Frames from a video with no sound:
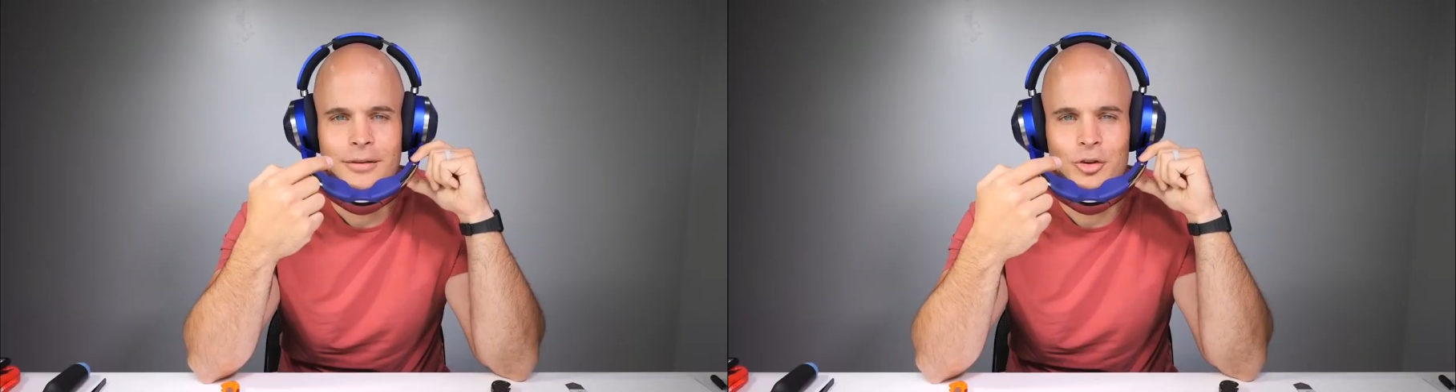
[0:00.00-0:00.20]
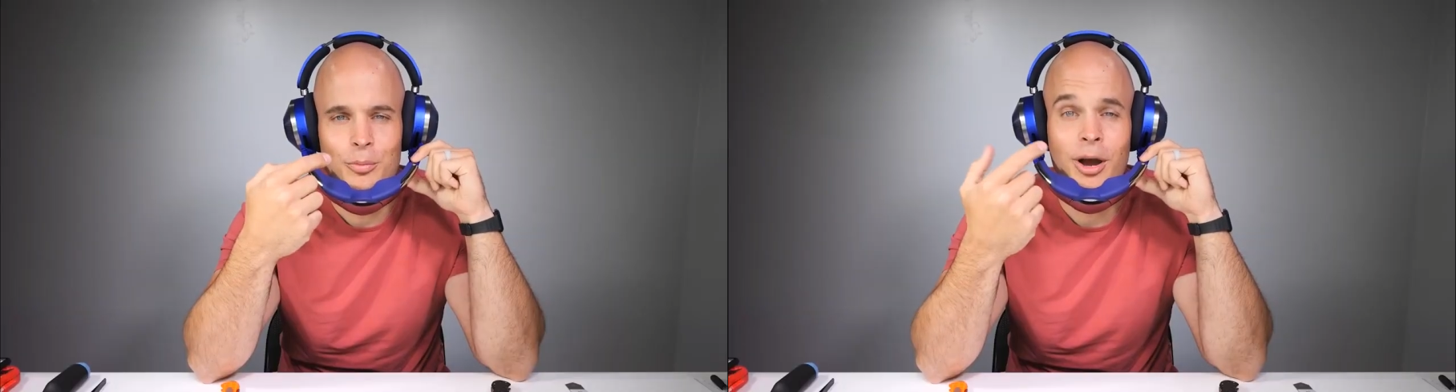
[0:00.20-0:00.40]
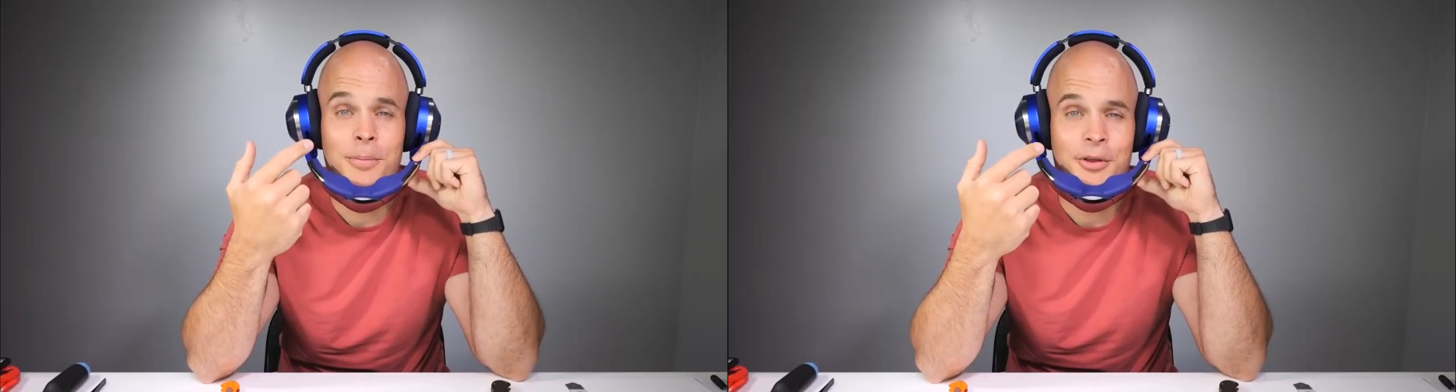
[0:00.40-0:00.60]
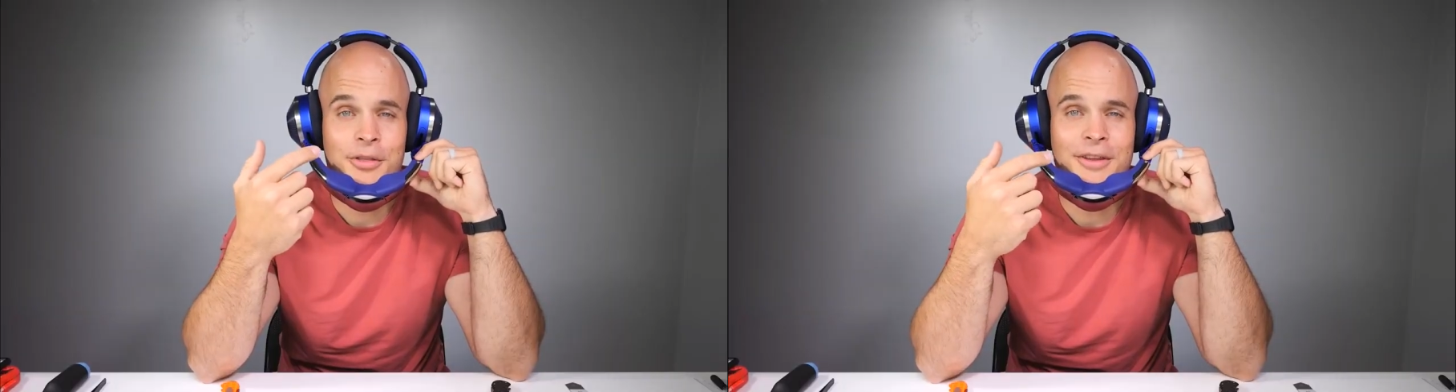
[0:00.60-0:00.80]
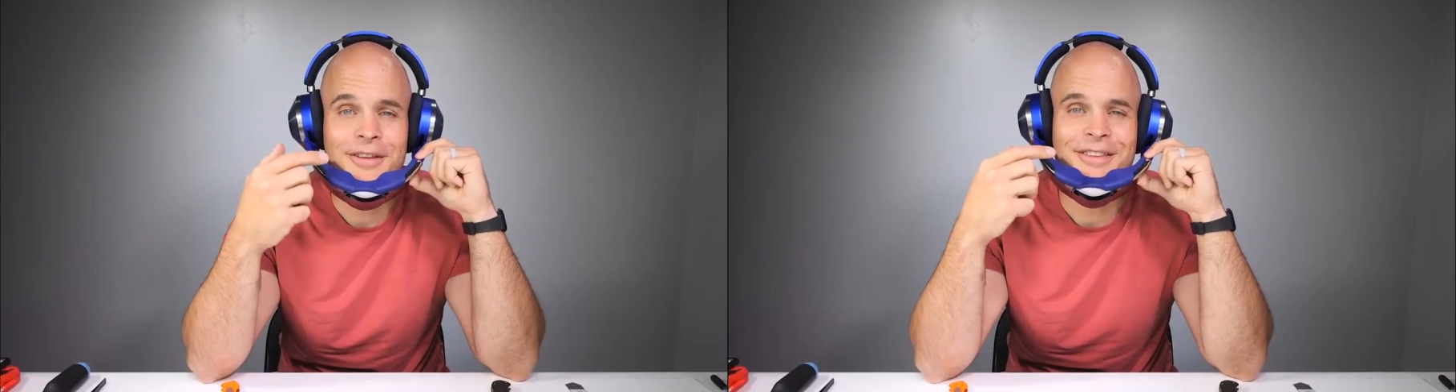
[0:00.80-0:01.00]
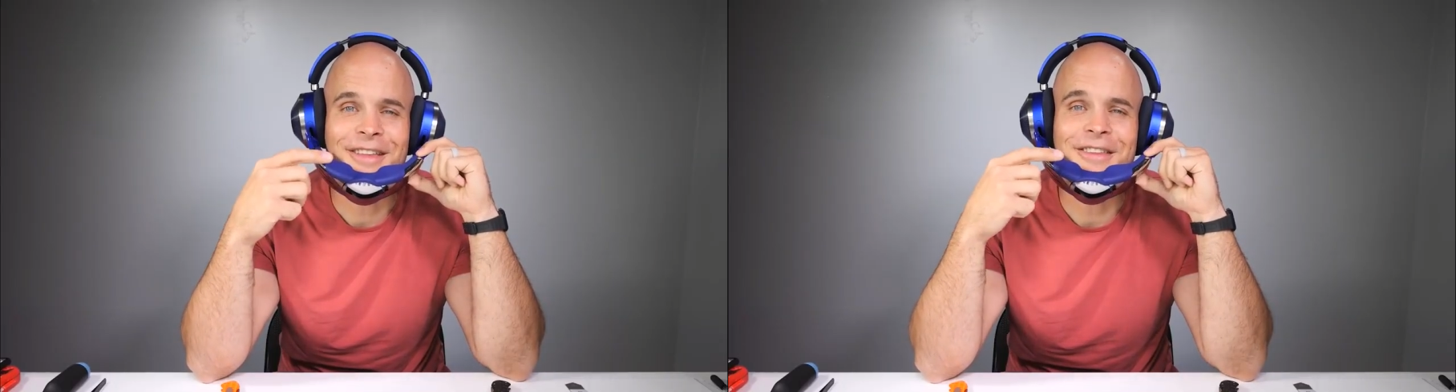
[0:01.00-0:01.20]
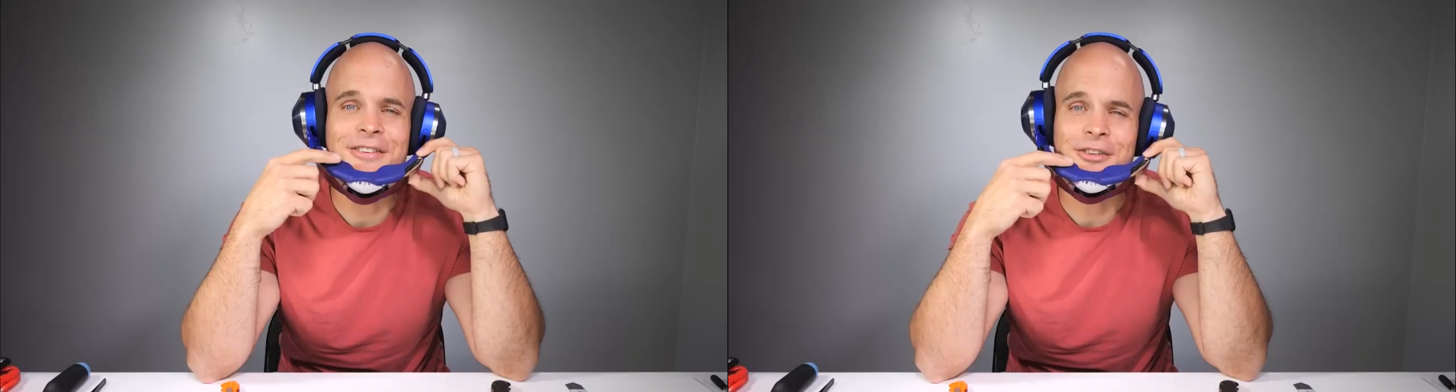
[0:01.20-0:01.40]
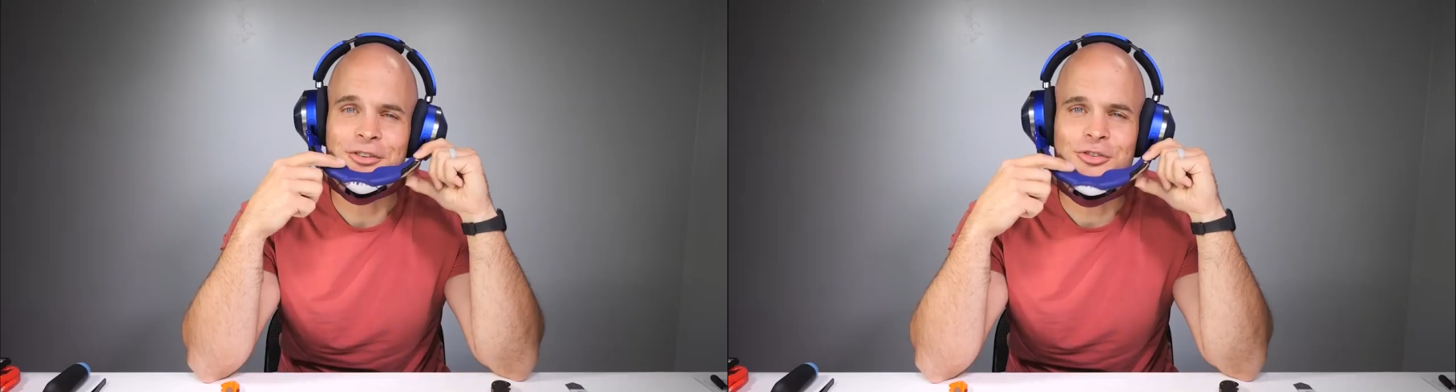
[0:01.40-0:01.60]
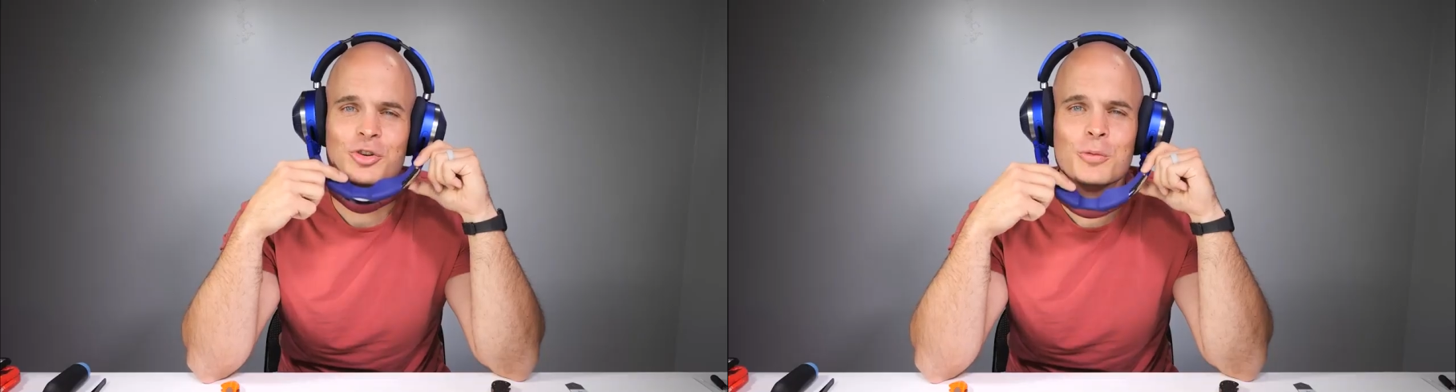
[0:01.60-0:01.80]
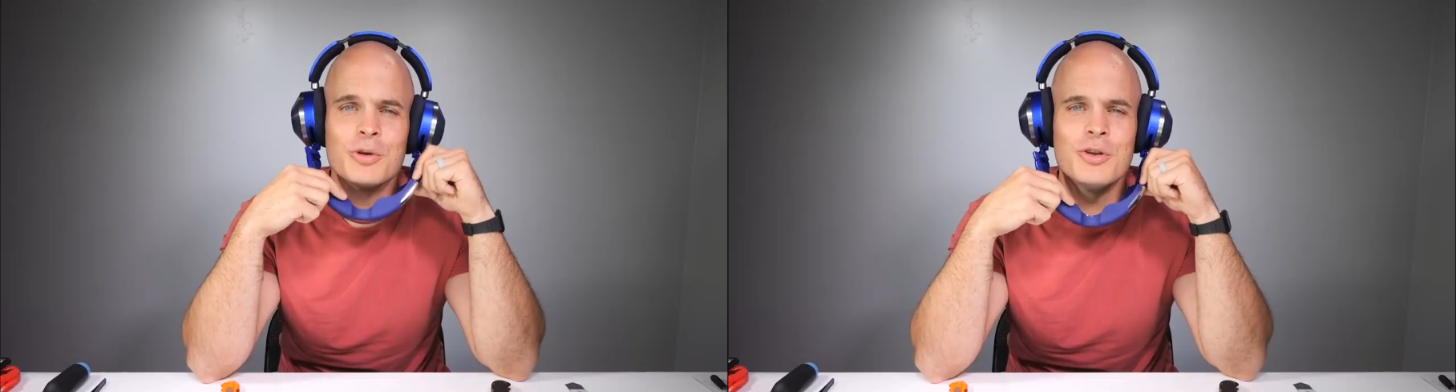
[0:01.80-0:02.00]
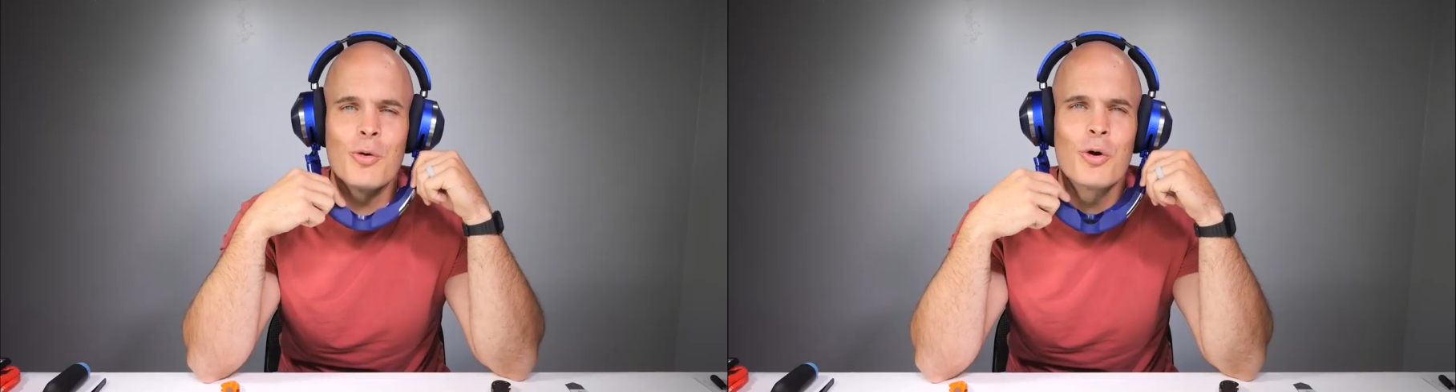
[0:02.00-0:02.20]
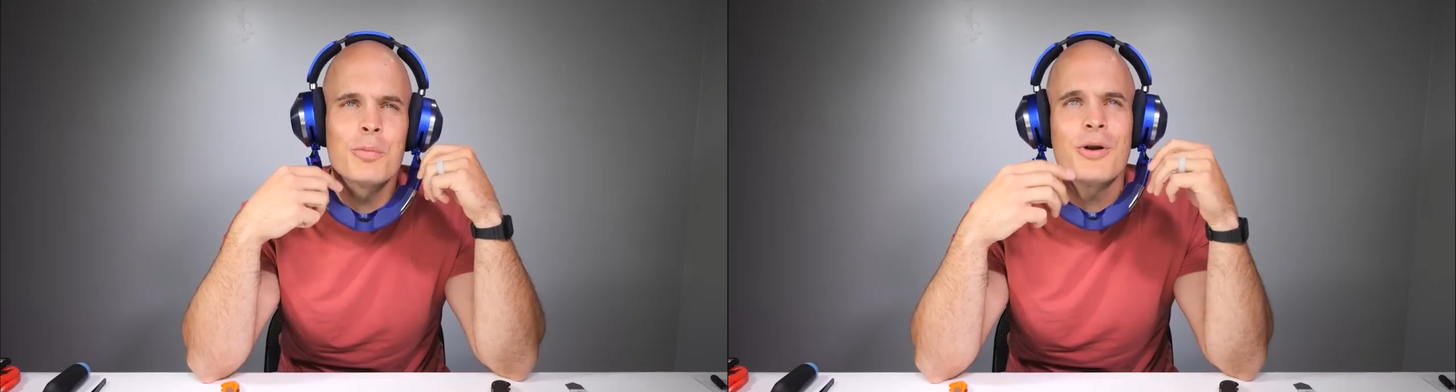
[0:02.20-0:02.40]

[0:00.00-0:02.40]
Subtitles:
You might be thinking that this is stupid or